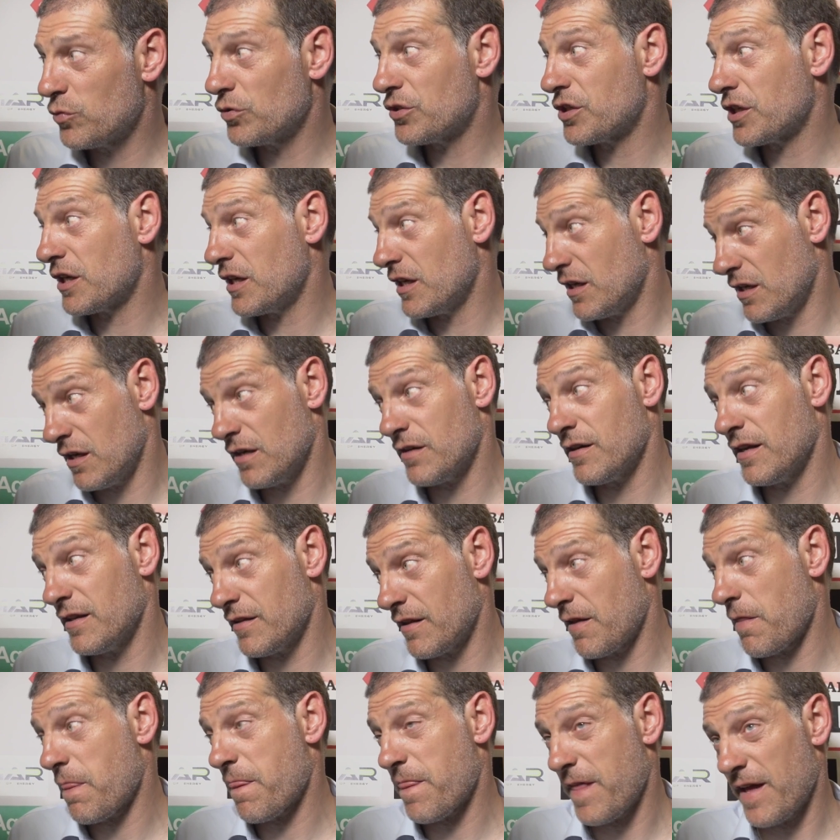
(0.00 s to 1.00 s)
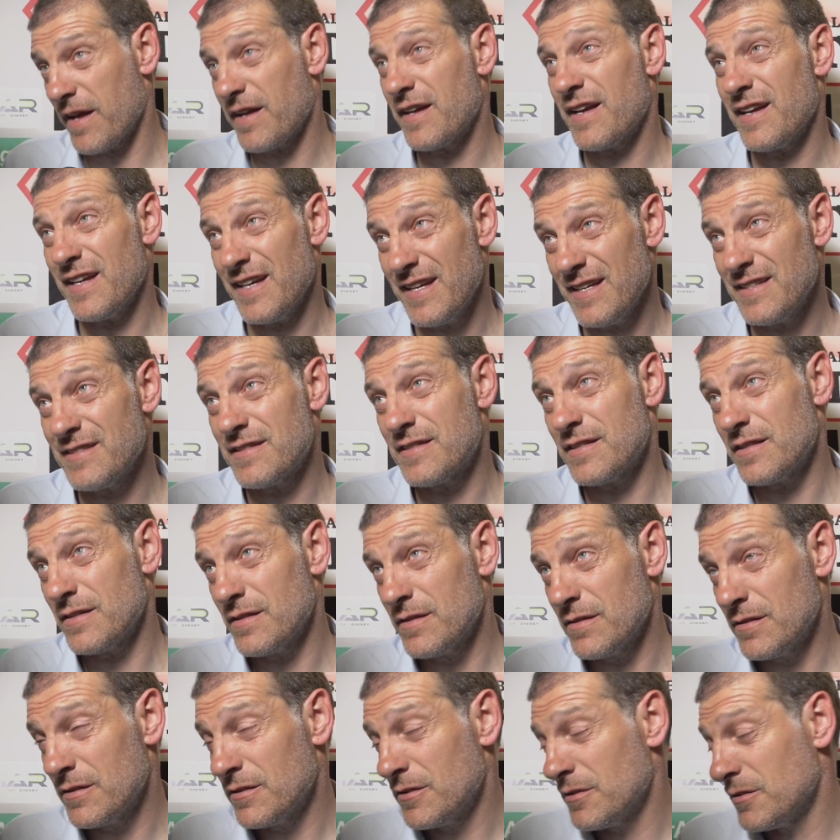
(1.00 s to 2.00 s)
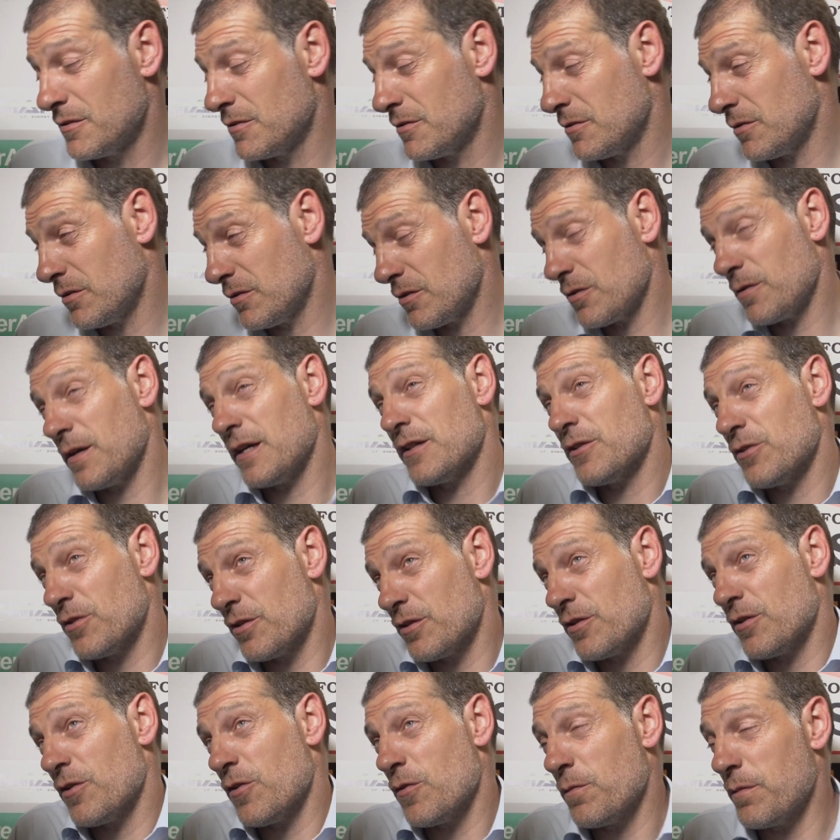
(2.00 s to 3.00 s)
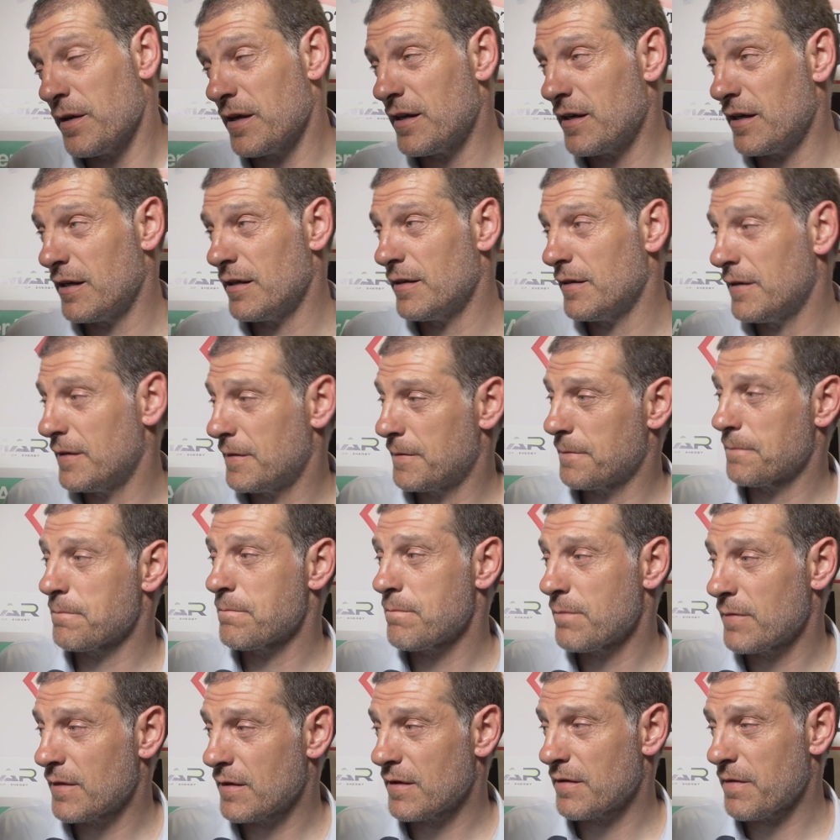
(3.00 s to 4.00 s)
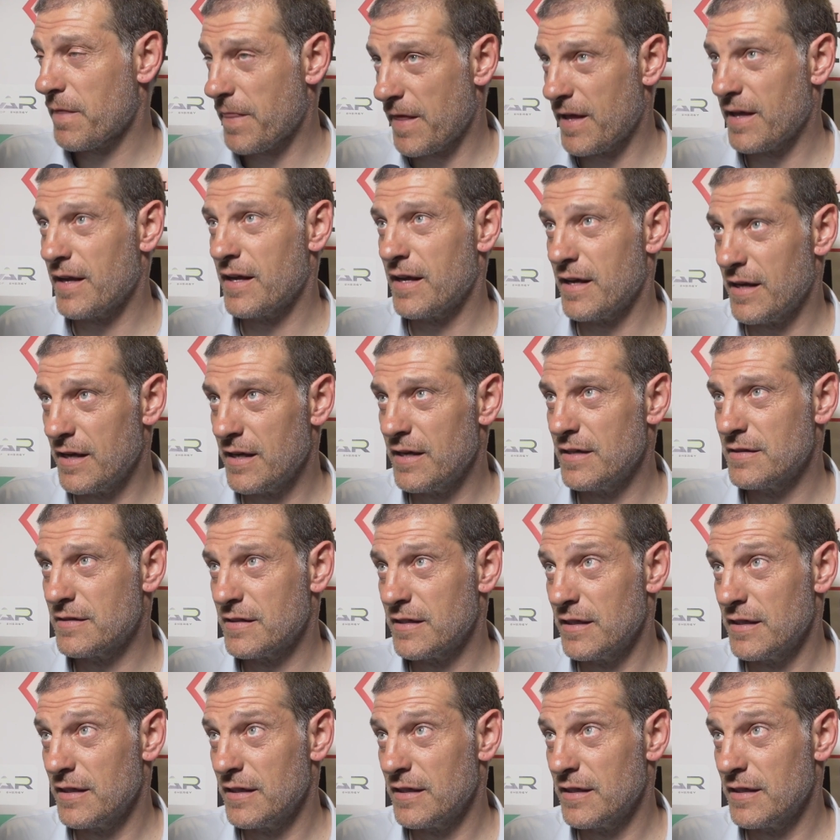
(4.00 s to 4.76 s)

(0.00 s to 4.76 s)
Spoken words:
healer, and I think he is, I don't know, but I think he is.